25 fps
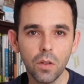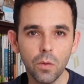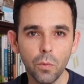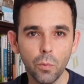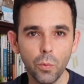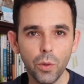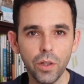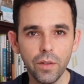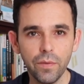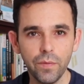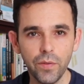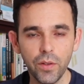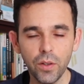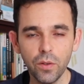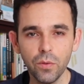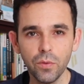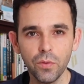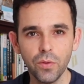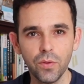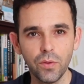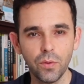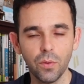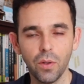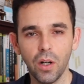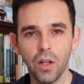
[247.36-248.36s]

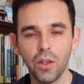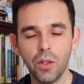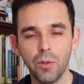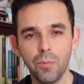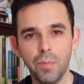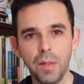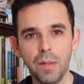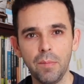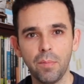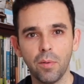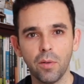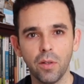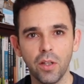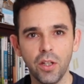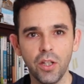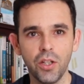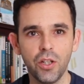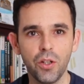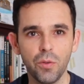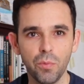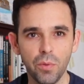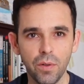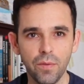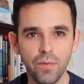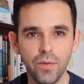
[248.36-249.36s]
reviews to other people.
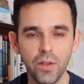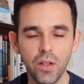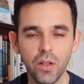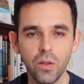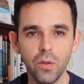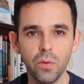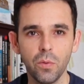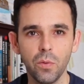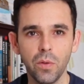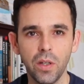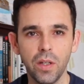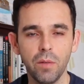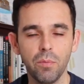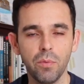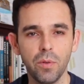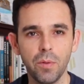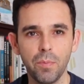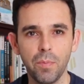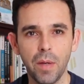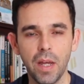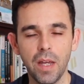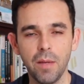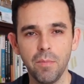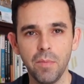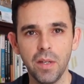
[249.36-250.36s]
Each review, he would
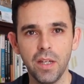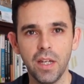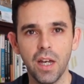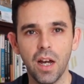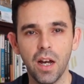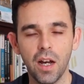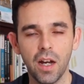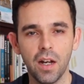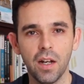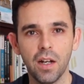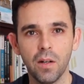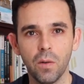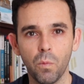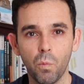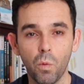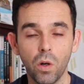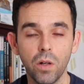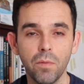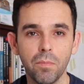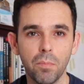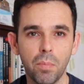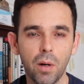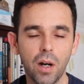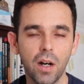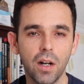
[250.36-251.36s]
pay me
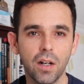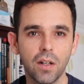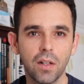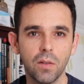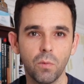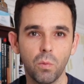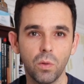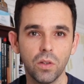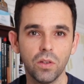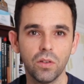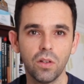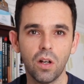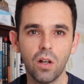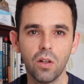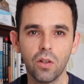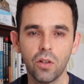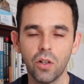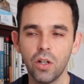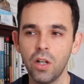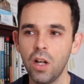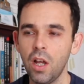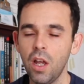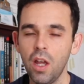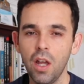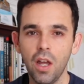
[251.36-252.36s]

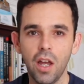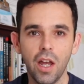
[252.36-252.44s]
$1,